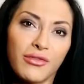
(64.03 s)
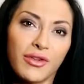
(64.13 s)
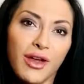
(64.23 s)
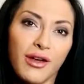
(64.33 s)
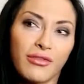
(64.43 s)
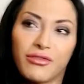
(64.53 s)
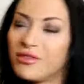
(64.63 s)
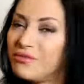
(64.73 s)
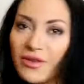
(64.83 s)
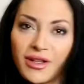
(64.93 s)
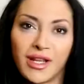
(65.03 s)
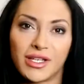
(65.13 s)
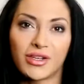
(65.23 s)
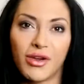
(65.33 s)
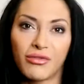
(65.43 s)
off the cuff.
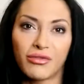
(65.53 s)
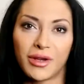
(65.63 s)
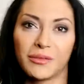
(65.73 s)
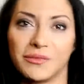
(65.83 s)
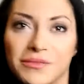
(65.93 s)
Let's go for it.